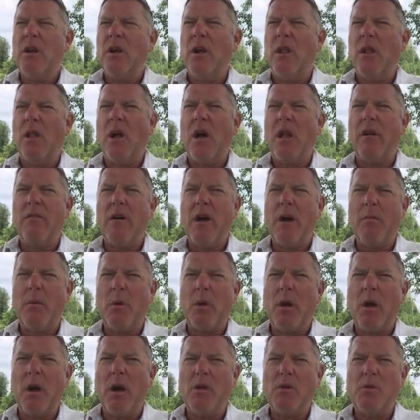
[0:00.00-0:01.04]
a lot of apple
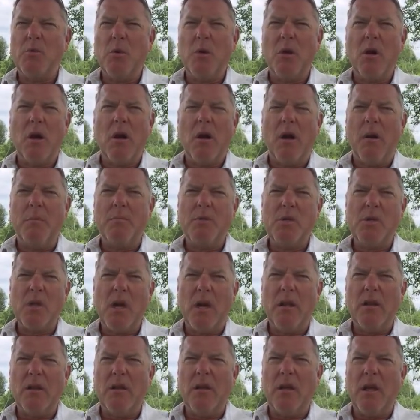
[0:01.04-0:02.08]
carts were uh,
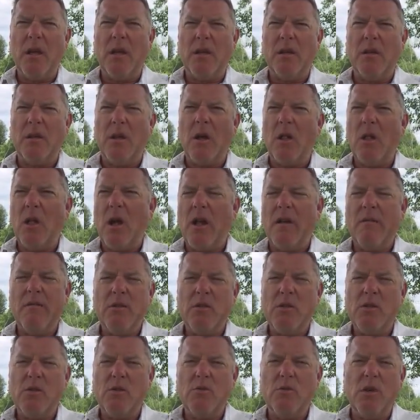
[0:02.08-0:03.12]
upset, and a lot of
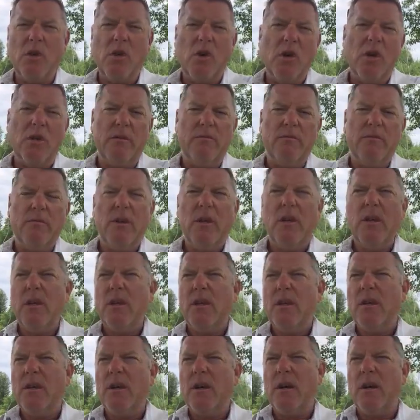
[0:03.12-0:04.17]
it's to the good.
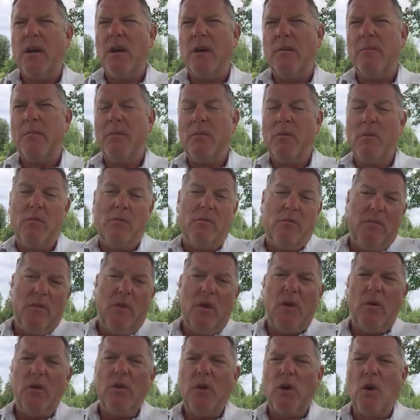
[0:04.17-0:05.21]
Um,
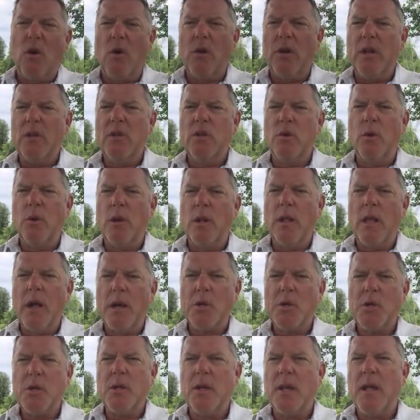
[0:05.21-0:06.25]
you, know, you're going into an
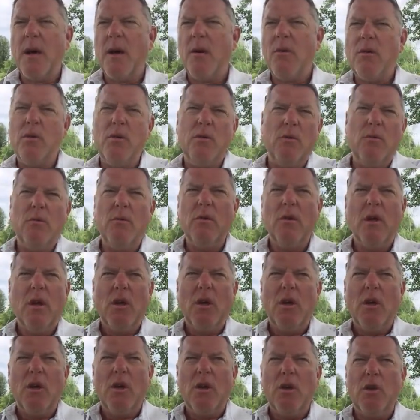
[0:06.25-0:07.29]
election now, and you
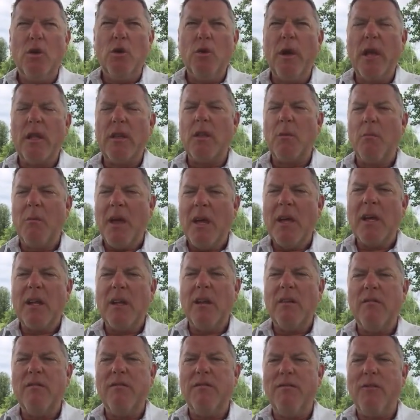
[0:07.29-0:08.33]
you get to make an
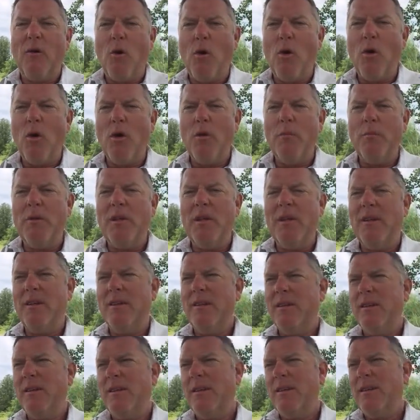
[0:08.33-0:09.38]
informed
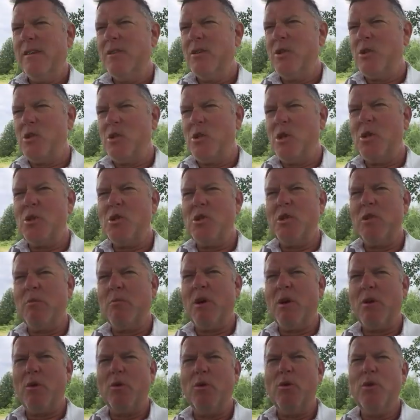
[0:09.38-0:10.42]
decision
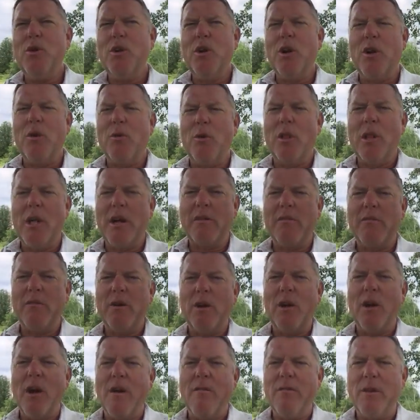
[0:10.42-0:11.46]
about who you're going to elect for
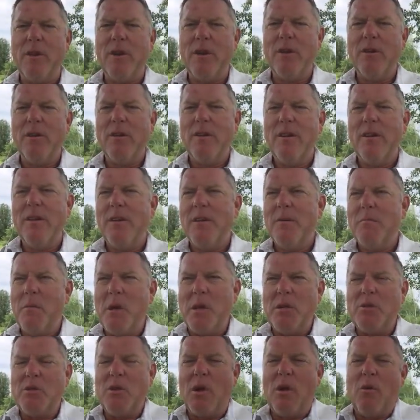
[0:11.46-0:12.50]
governor
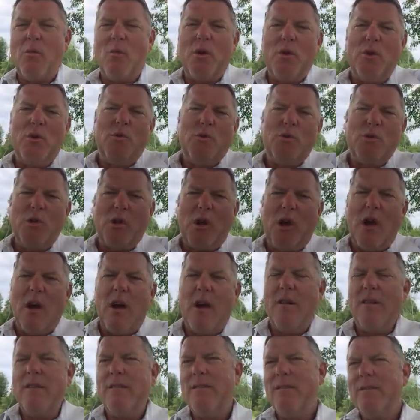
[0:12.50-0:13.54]
based on what you
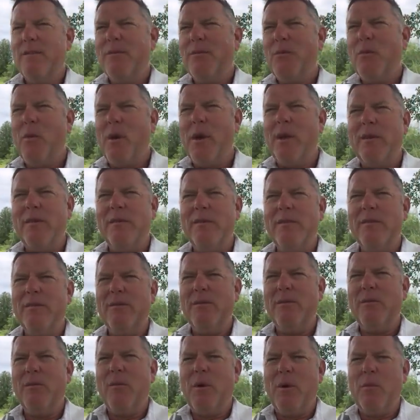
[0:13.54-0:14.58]
saw when
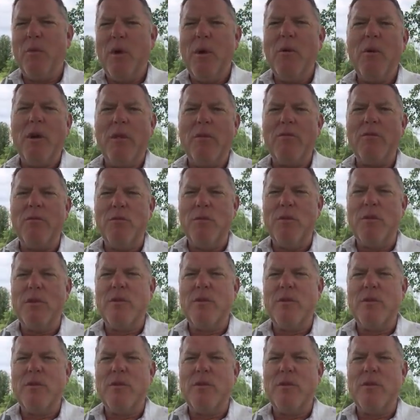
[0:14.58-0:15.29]
when we went through